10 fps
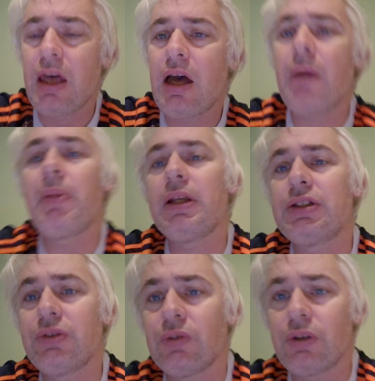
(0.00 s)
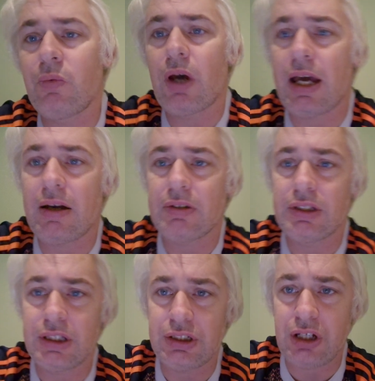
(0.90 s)
are being stored in
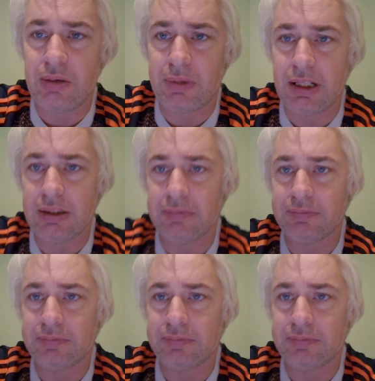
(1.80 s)
warehouses in Germany.